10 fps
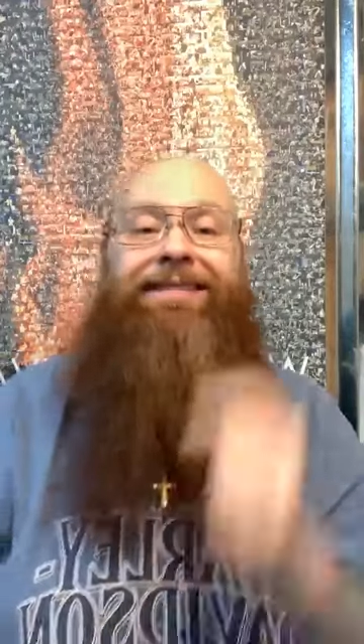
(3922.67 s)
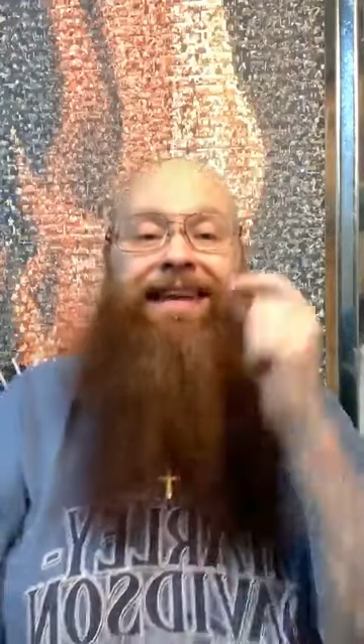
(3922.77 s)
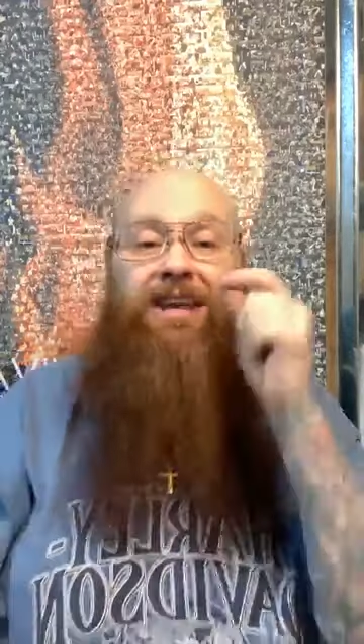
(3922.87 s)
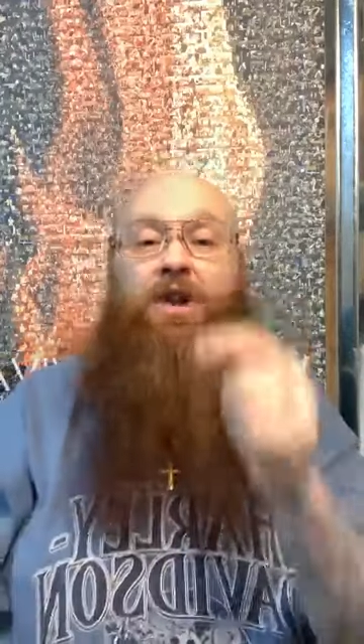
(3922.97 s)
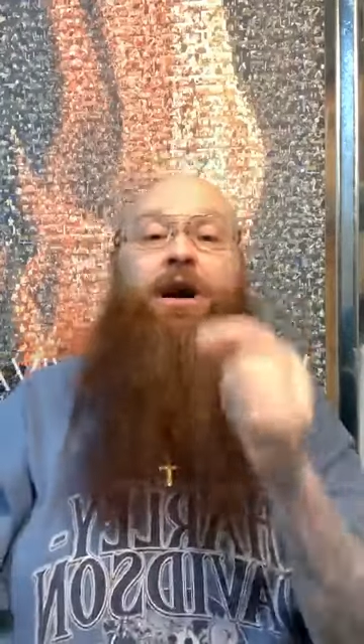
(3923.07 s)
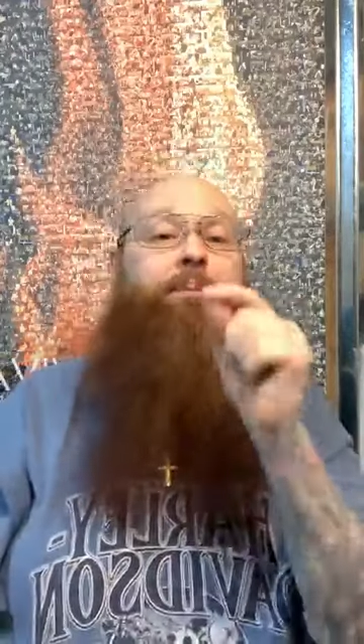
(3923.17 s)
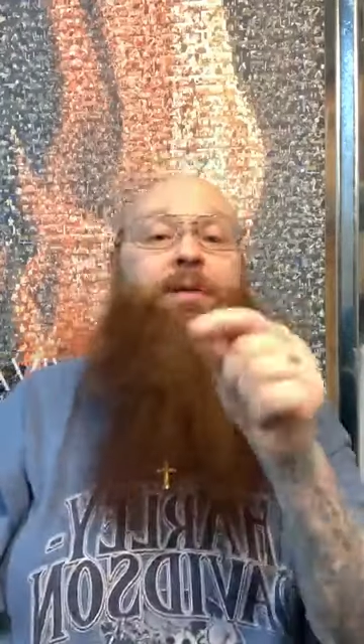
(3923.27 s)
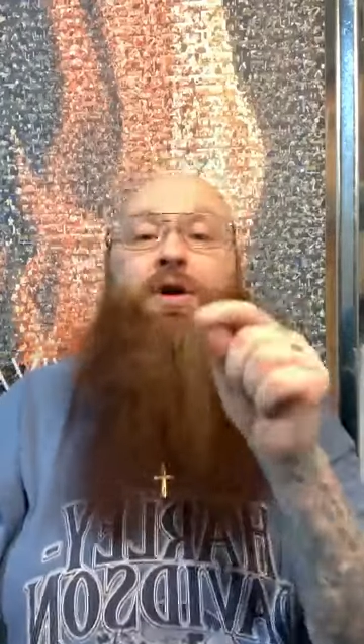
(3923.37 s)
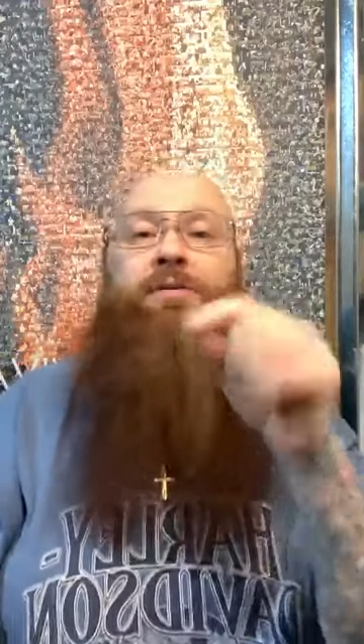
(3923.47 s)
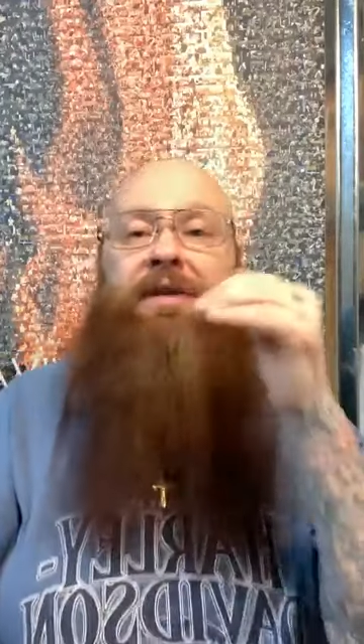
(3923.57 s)
Thank you. I'll
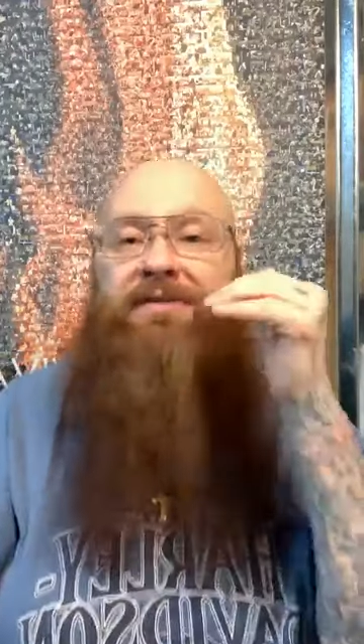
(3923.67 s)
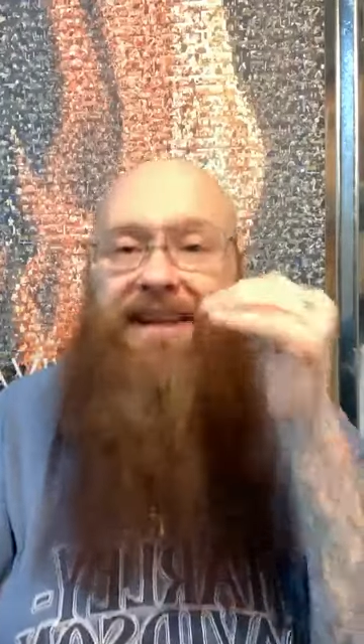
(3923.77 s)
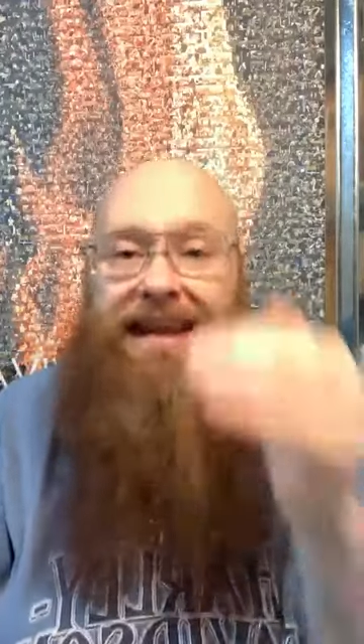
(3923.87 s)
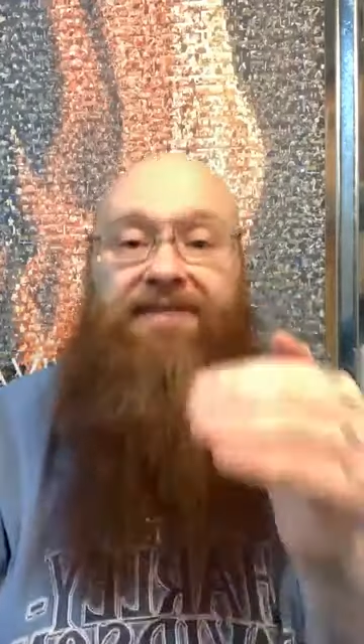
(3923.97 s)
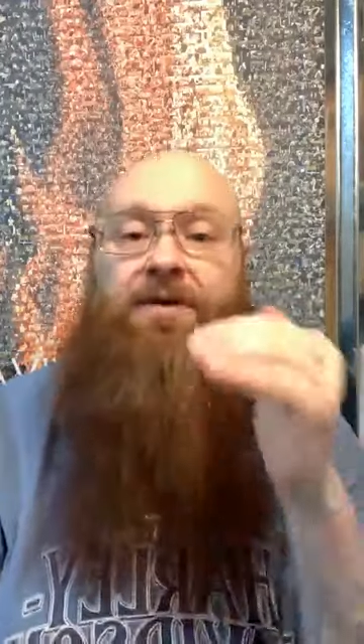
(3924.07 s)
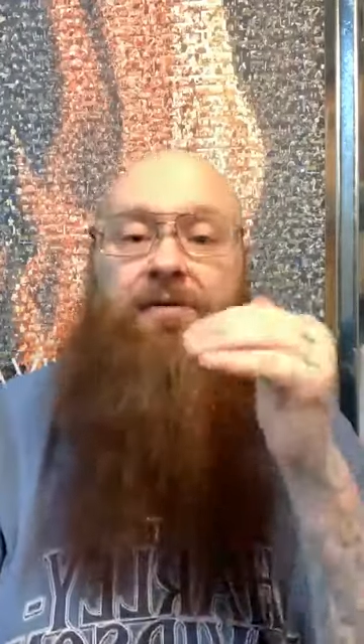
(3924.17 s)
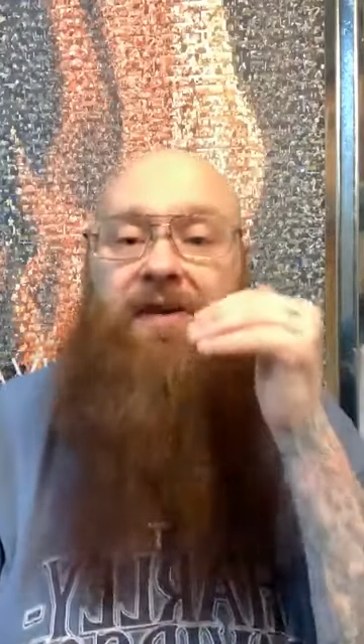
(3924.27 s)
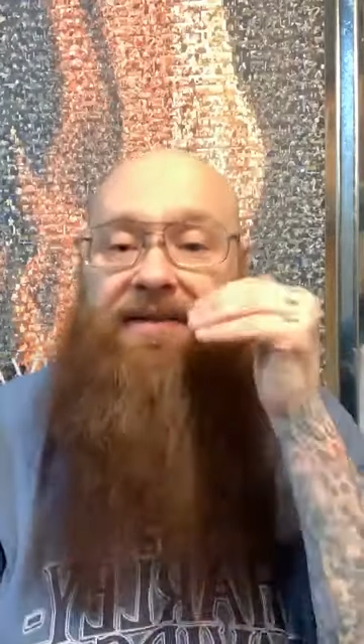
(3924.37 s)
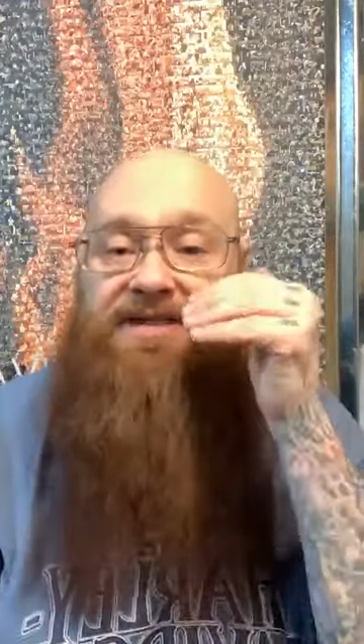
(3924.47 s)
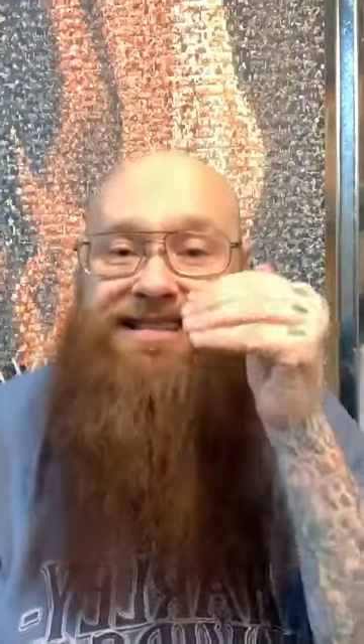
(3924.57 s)
pray over every gift, over
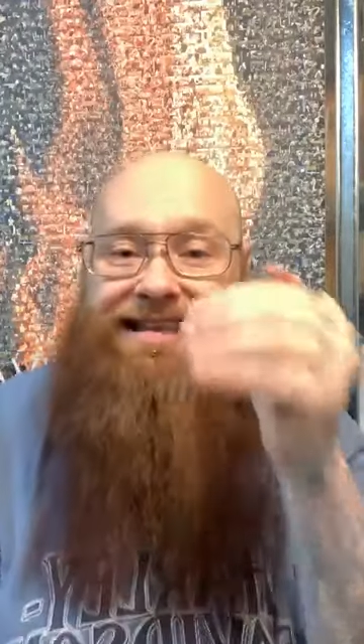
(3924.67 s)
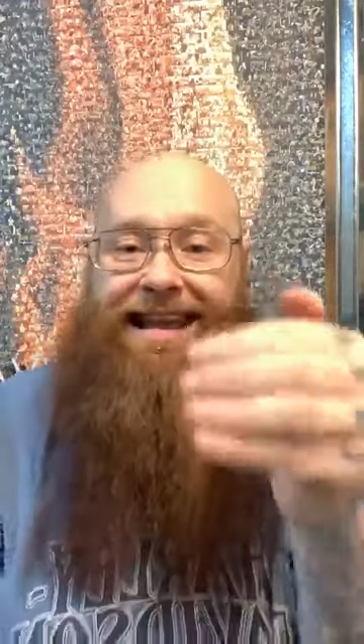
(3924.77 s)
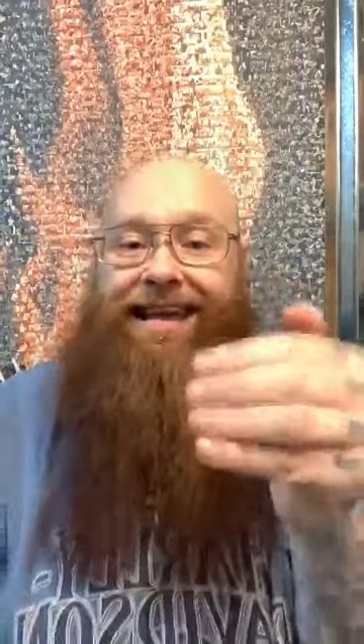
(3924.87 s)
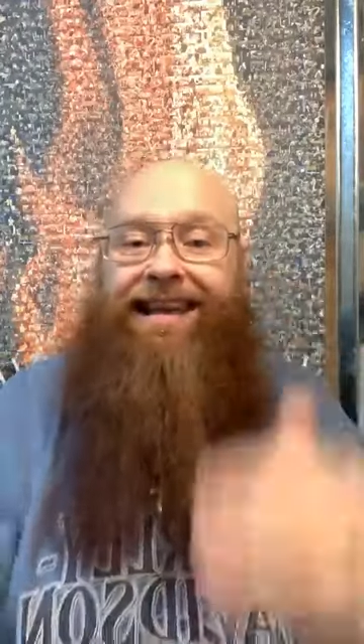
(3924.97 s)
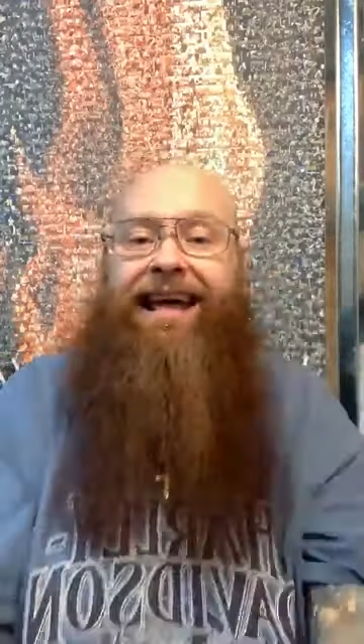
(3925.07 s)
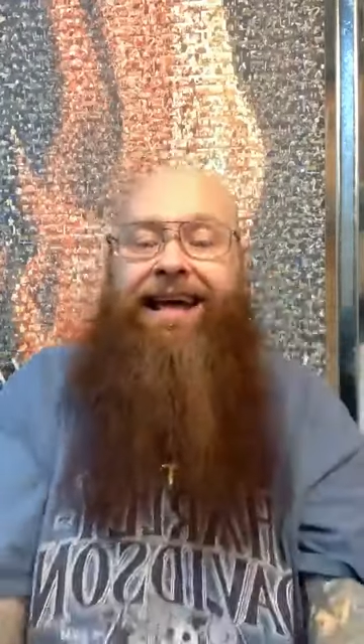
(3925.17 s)
every seed.